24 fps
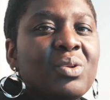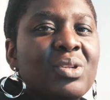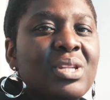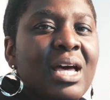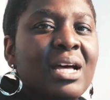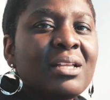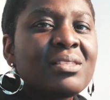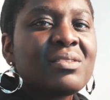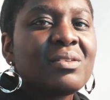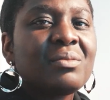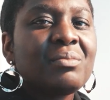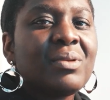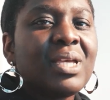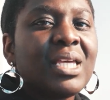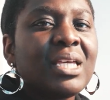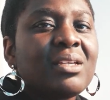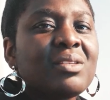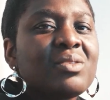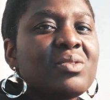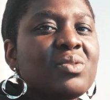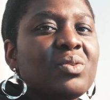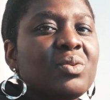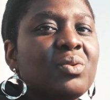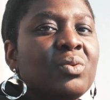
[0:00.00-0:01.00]
not to make
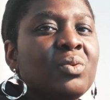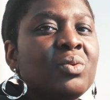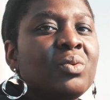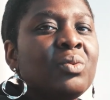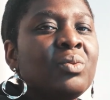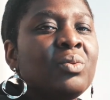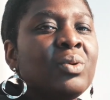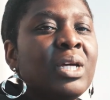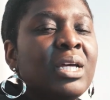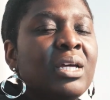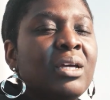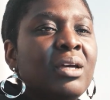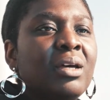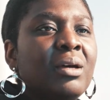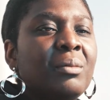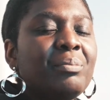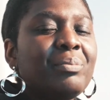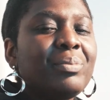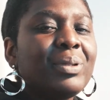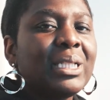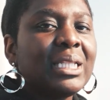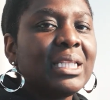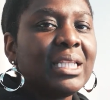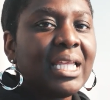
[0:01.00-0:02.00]
it too
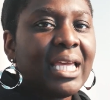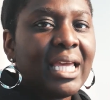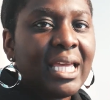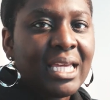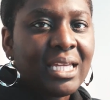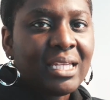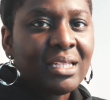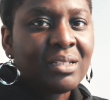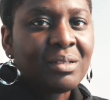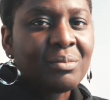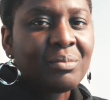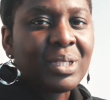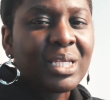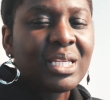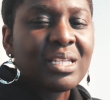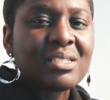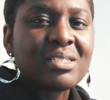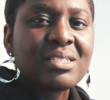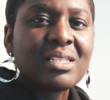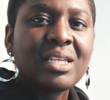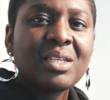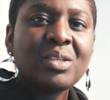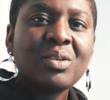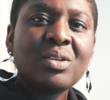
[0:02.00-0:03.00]
plain, because
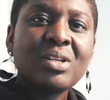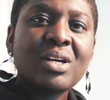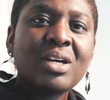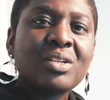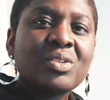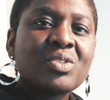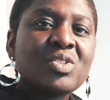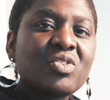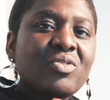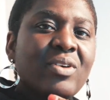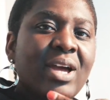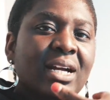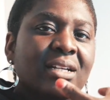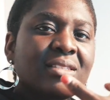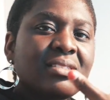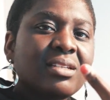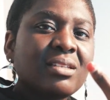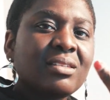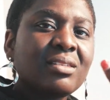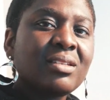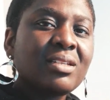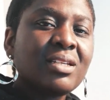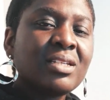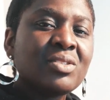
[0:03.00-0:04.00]
then you're not
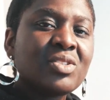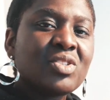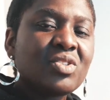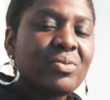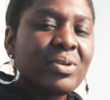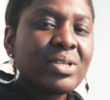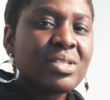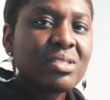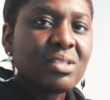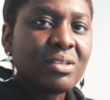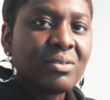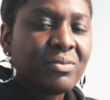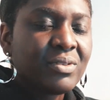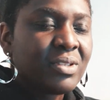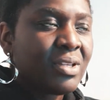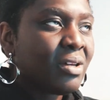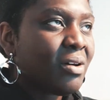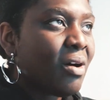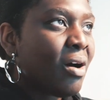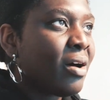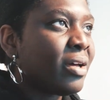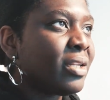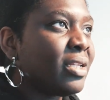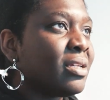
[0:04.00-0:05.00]
attracting the interest of the
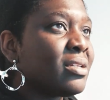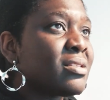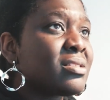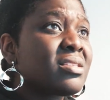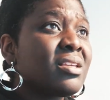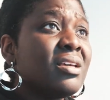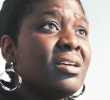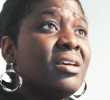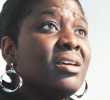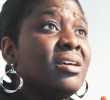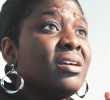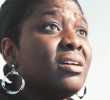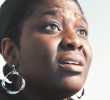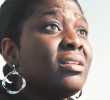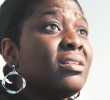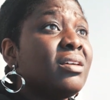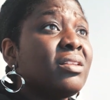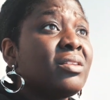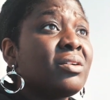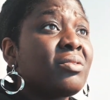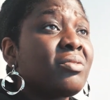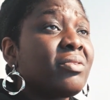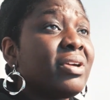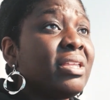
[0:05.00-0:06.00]
audience.
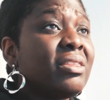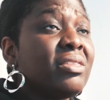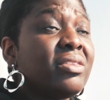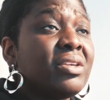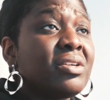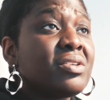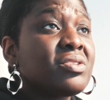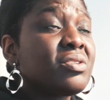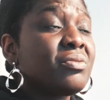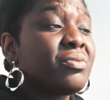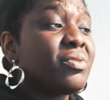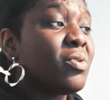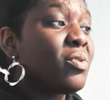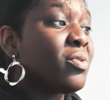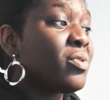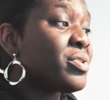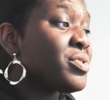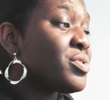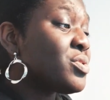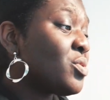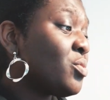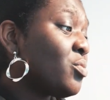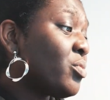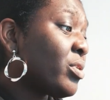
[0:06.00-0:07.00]
Another great thing is, of
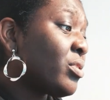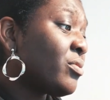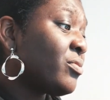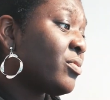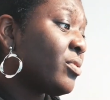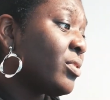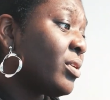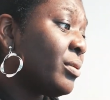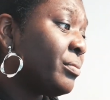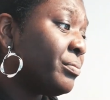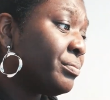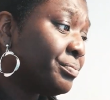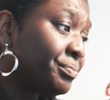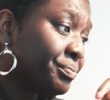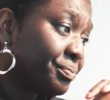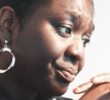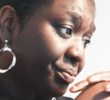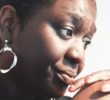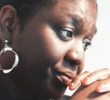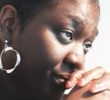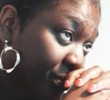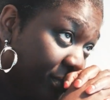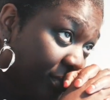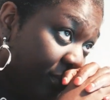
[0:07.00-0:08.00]
course, to work from
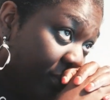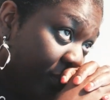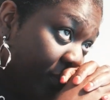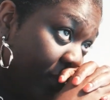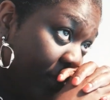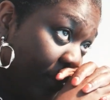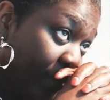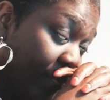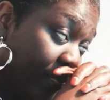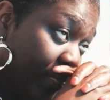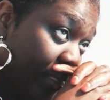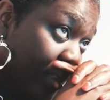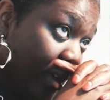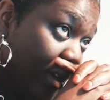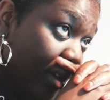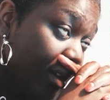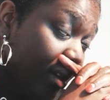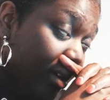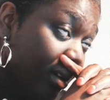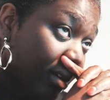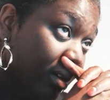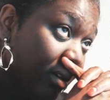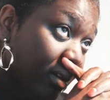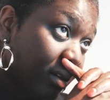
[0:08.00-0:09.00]

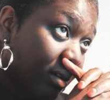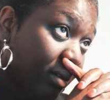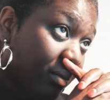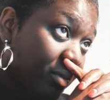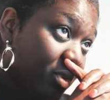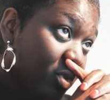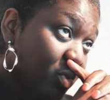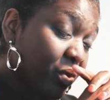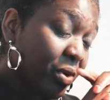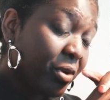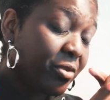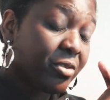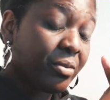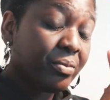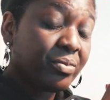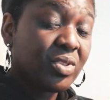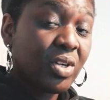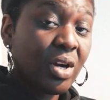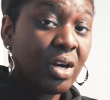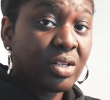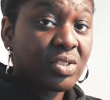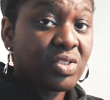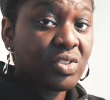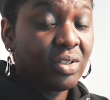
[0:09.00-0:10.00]

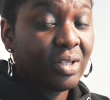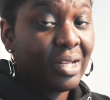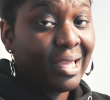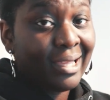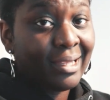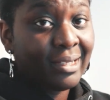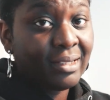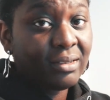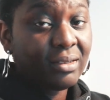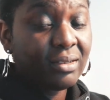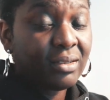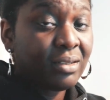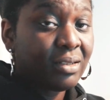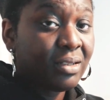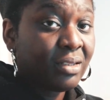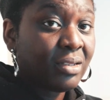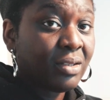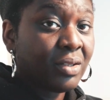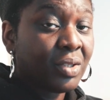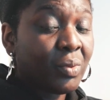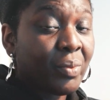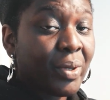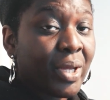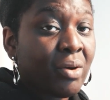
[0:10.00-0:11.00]
dark to light and not the
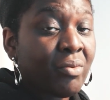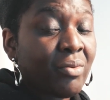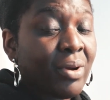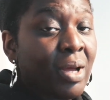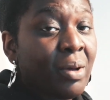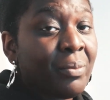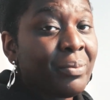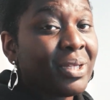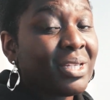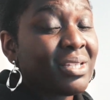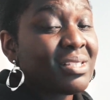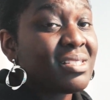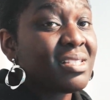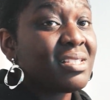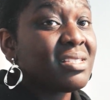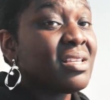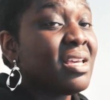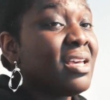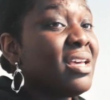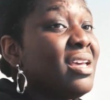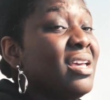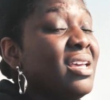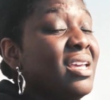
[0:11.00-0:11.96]
other way around, because